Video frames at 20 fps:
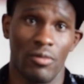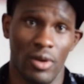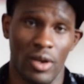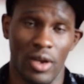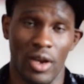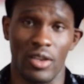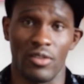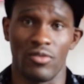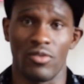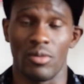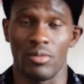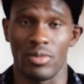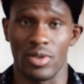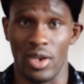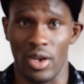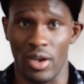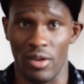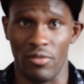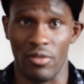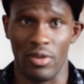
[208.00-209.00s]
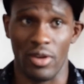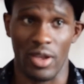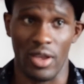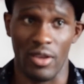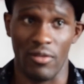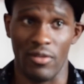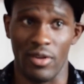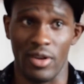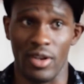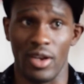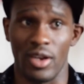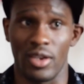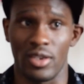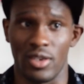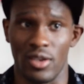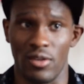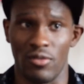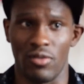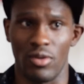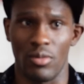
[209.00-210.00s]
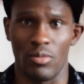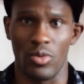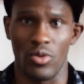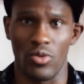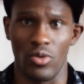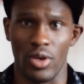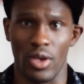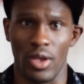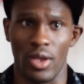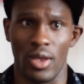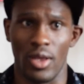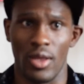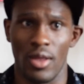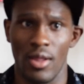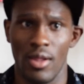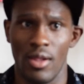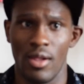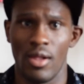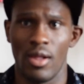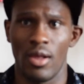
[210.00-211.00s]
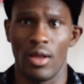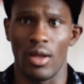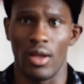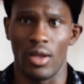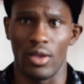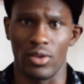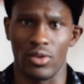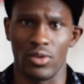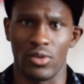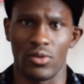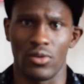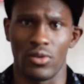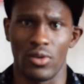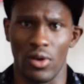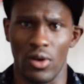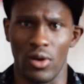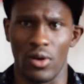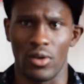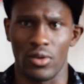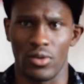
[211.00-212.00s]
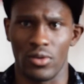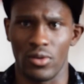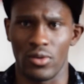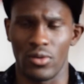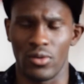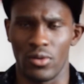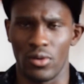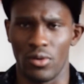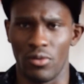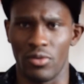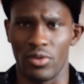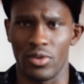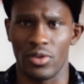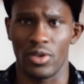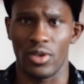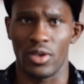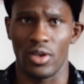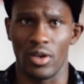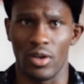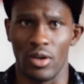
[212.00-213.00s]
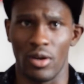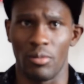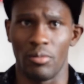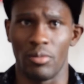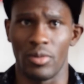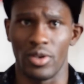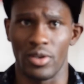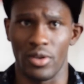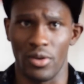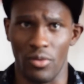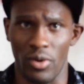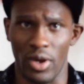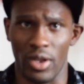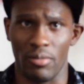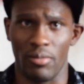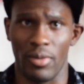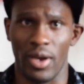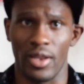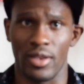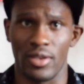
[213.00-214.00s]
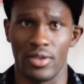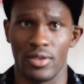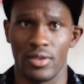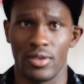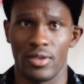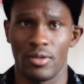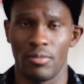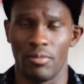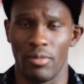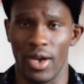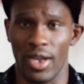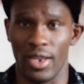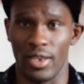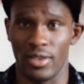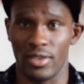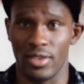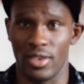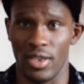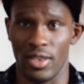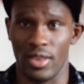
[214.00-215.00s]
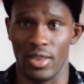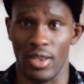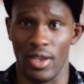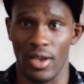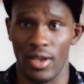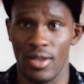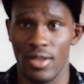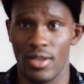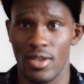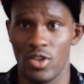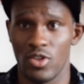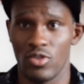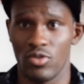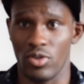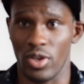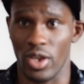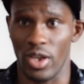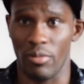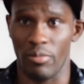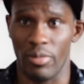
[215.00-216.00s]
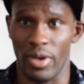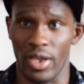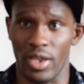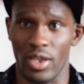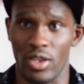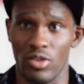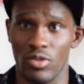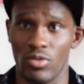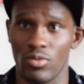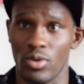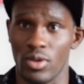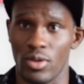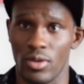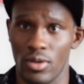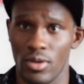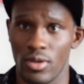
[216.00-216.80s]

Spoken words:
guys from South Africa, even guys here from UK. And so obviously I'm in the right mindset now to get back into it.